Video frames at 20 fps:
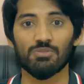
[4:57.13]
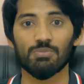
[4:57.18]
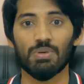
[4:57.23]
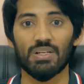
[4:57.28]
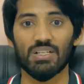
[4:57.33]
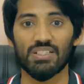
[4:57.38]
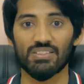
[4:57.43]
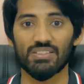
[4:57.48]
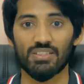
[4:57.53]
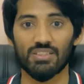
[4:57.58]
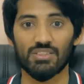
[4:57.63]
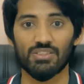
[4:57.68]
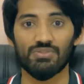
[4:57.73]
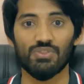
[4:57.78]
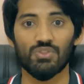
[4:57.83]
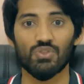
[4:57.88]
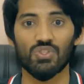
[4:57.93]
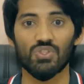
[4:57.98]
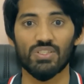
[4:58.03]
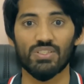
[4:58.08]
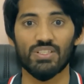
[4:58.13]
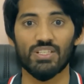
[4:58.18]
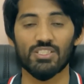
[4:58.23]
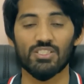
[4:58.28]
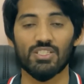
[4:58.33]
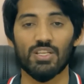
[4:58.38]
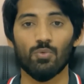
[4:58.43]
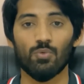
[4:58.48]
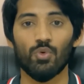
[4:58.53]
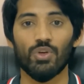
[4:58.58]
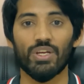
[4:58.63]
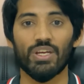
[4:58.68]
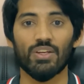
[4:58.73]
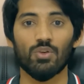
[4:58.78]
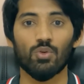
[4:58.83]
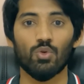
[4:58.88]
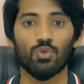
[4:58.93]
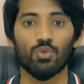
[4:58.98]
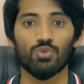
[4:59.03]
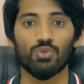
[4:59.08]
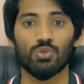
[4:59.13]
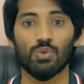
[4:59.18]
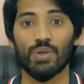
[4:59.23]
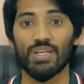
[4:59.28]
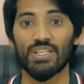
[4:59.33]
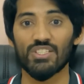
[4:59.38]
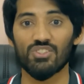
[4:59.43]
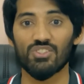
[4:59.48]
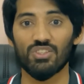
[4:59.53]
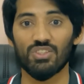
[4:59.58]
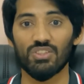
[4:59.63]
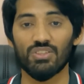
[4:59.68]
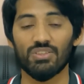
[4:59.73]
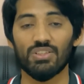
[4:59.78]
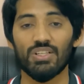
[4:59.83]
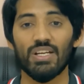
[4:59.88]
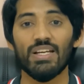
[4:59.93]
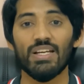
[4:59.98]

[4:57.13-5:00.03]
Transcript: past tense, future tense, then we can go to the questionnaire